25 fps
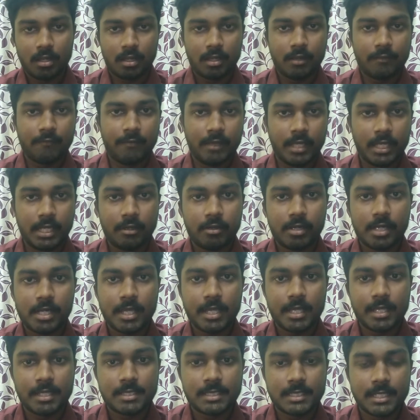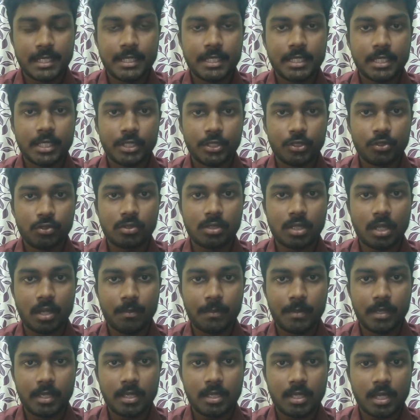whenever I study a new
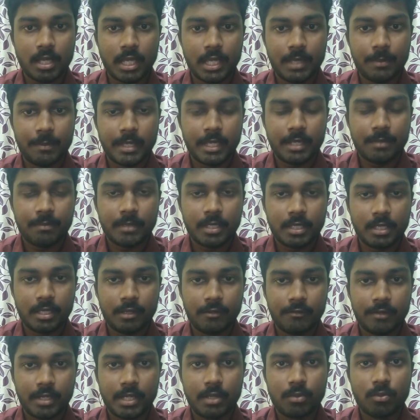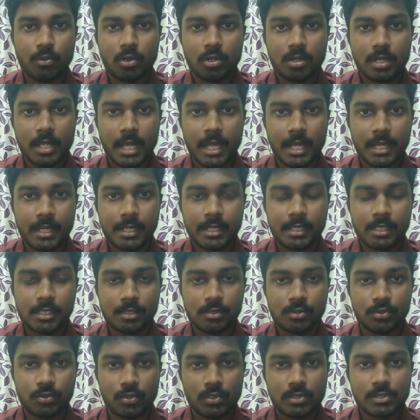topic, I made my uh, very own
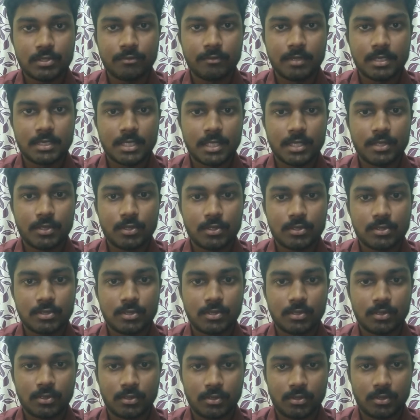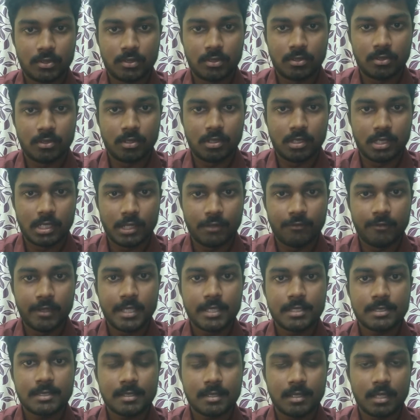handwritten notes which I used to
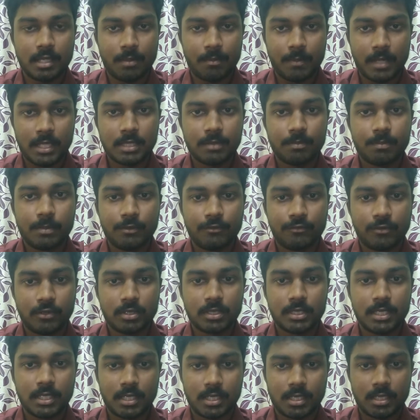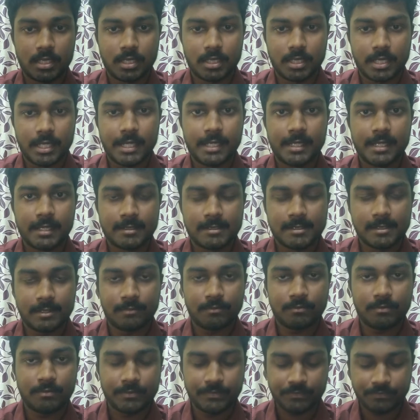revise a month before the gate
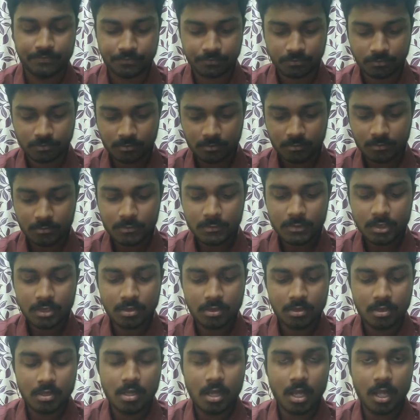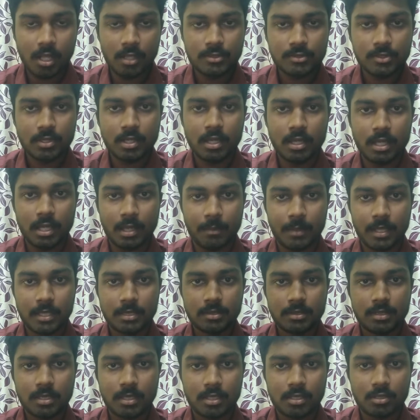exam. Also, a
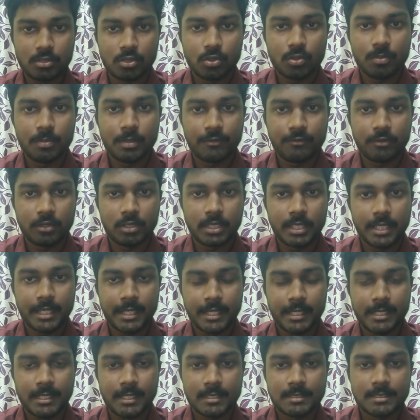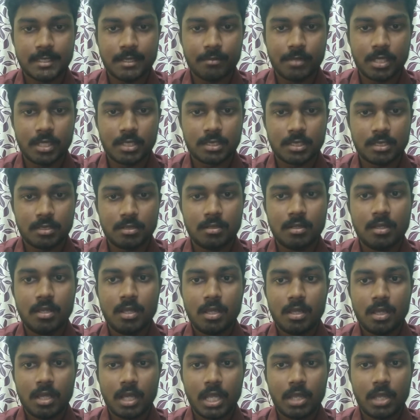month or two before the gate examination, I